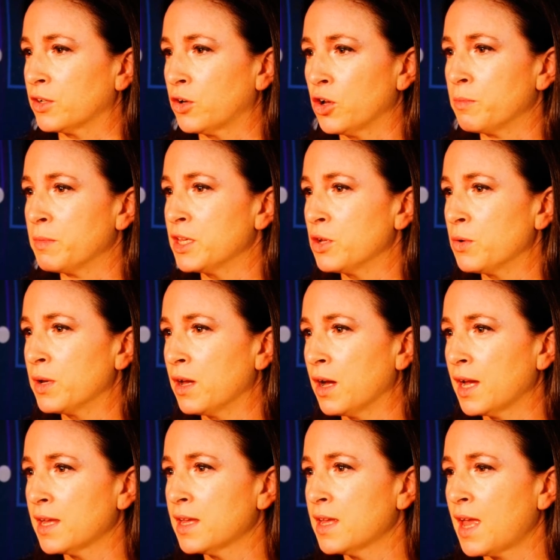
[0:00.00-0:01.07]
economy, you and
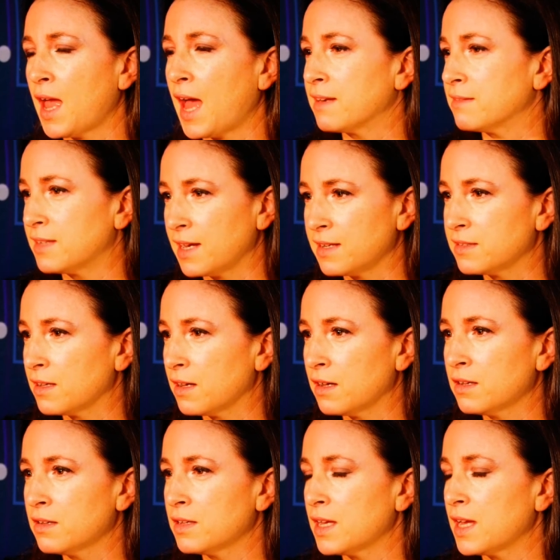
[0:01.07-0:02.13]
I, and data
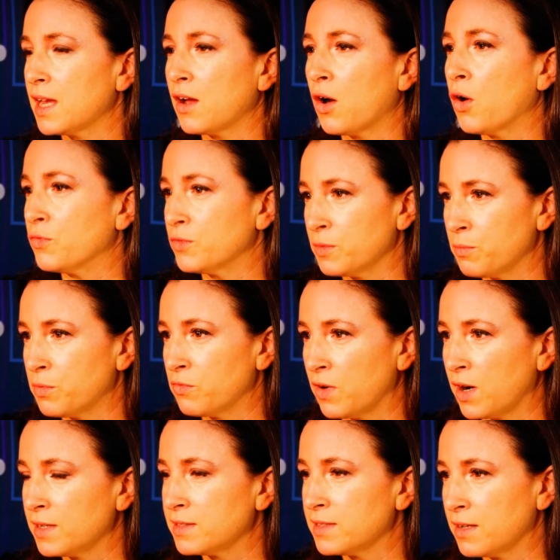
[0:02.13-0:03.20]
often
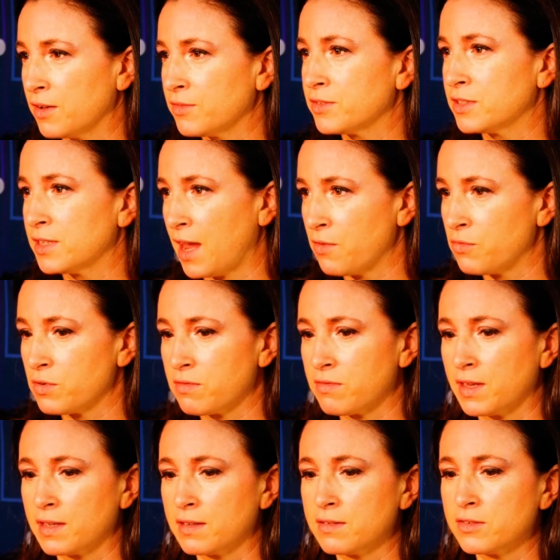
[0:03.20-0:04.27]
provides the answer to everything.